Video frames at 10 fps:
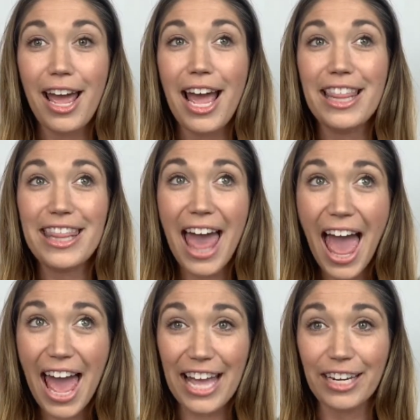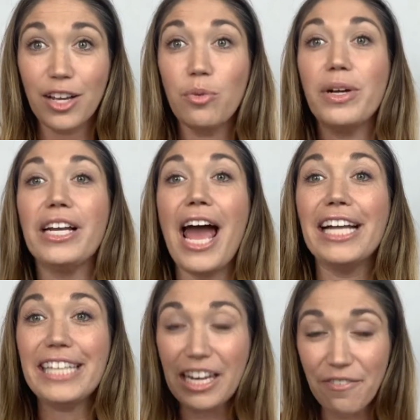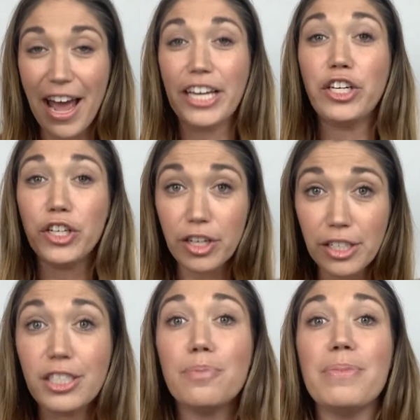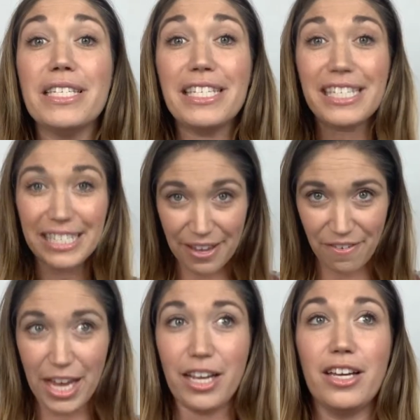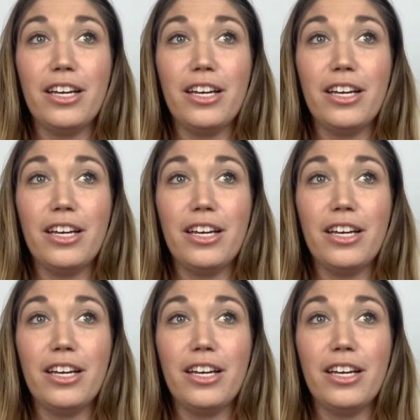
and then we're gonna identify your specific